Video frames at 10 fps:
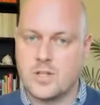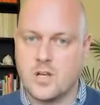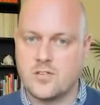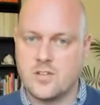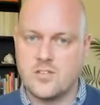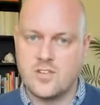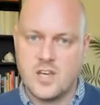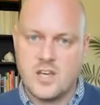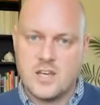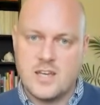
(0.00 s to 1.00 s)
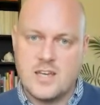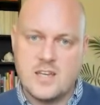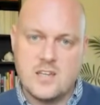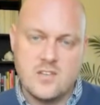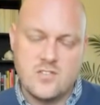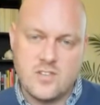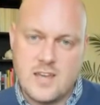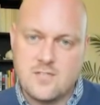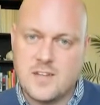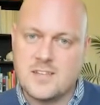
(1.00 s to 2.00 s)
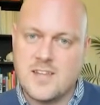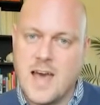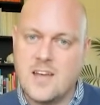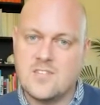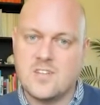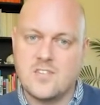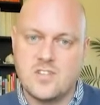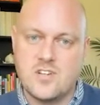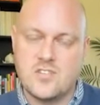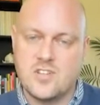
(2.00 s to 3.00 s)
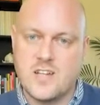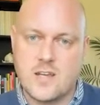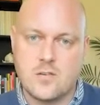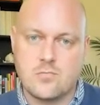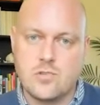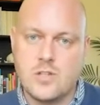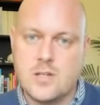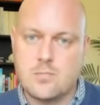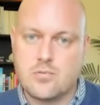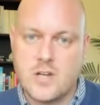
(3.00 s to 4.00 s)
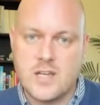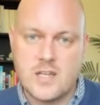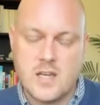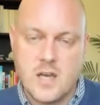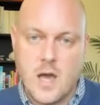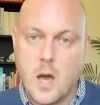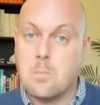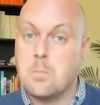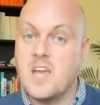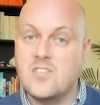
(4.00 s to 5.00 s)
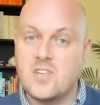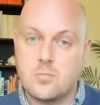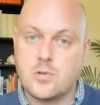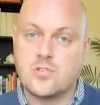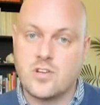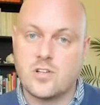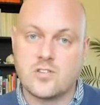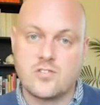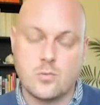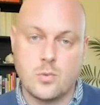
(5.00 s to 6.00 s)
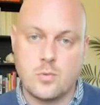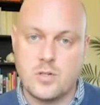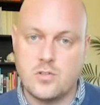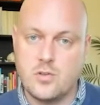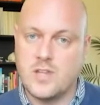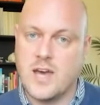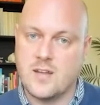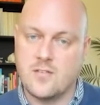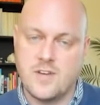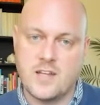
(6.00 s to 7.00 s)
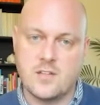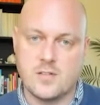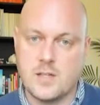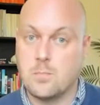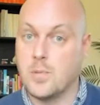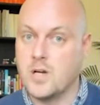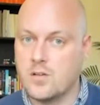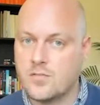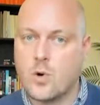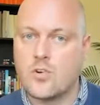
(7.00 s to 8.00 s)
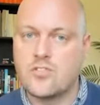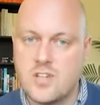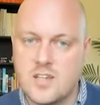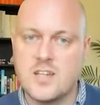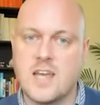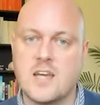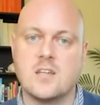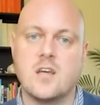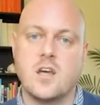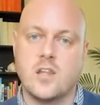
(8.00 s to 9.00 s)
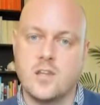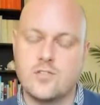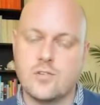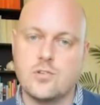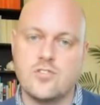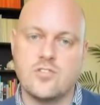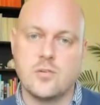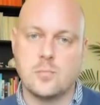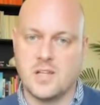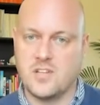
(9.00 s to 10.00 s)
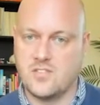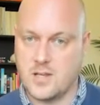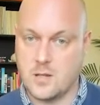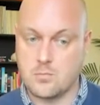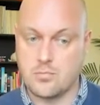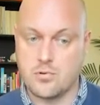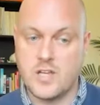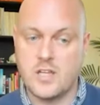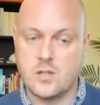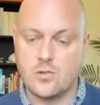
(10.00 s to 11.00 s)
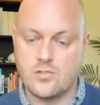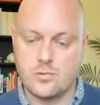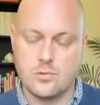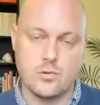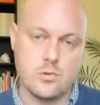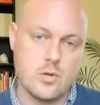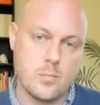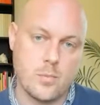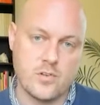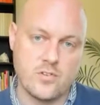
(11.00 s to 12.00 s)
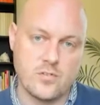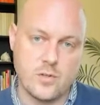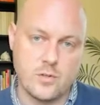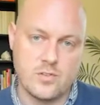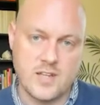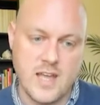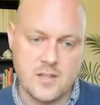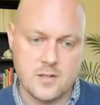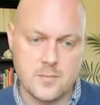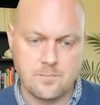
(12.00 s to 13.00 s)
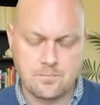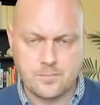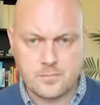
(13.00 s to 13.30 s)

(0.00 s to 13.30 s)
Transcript: with content is a fantastic synergy that can really bring amazing results when we do that effectively. But of course, you need, again, the solutions in place that can bring those two points of view together.